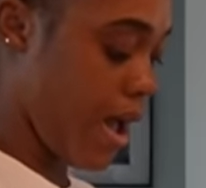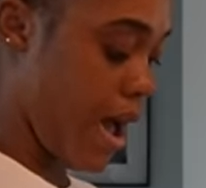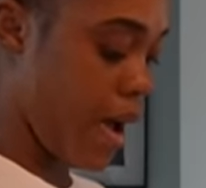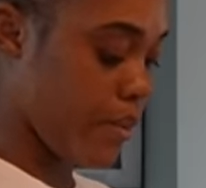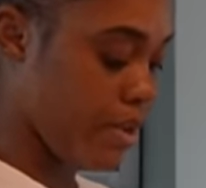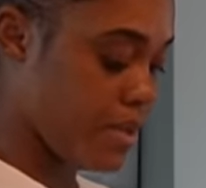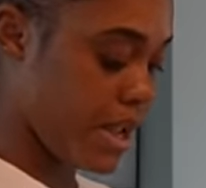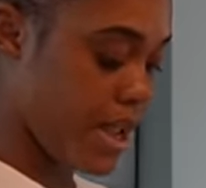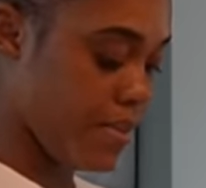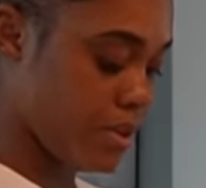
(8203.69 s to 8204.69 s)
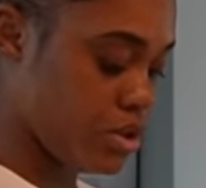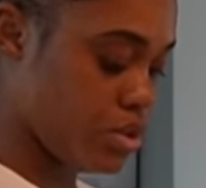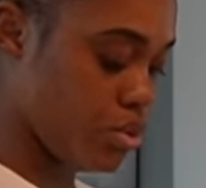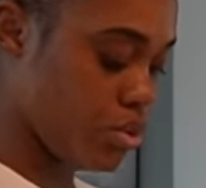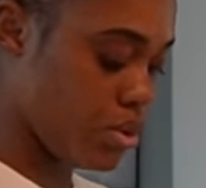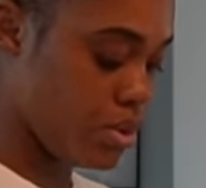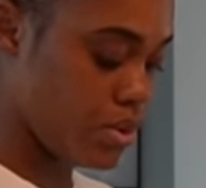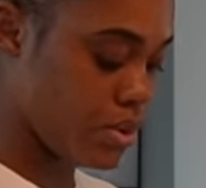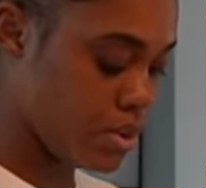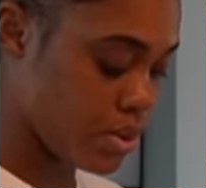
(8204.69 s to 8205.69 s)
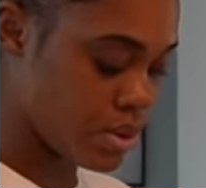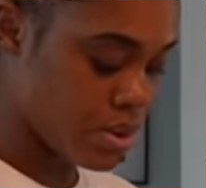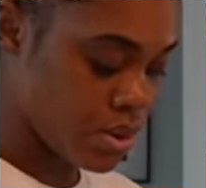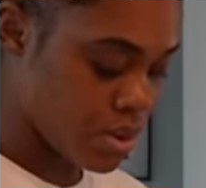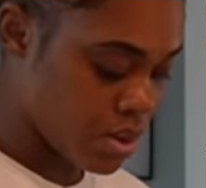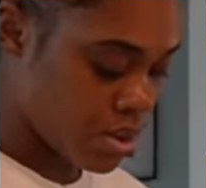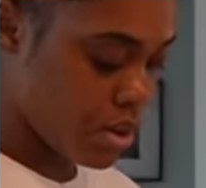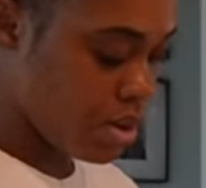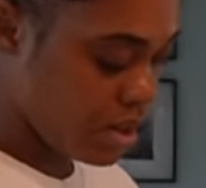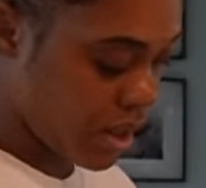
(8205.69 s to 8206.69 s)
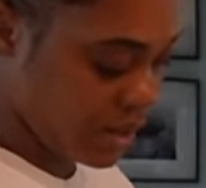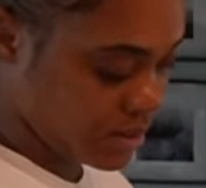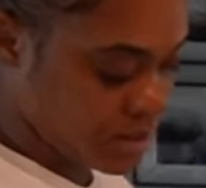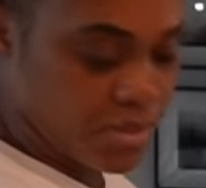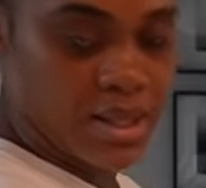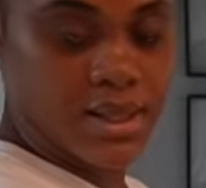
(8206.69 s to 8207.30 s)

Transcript: I will be able to not be